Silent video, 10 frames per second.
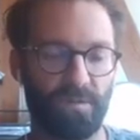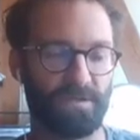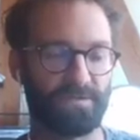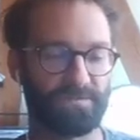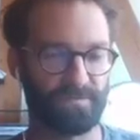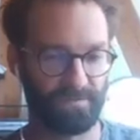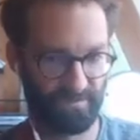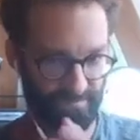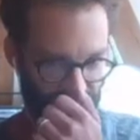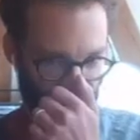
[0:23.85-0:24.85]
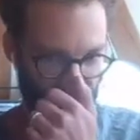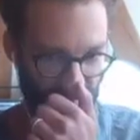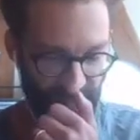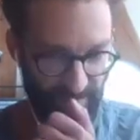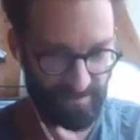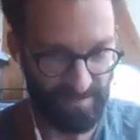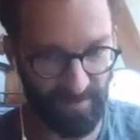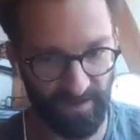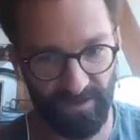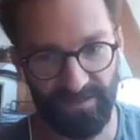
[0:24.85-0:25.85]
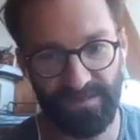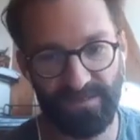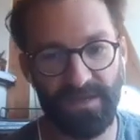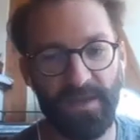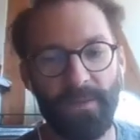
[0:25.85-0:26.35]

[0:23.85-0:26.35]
players for you Canadians and Americans,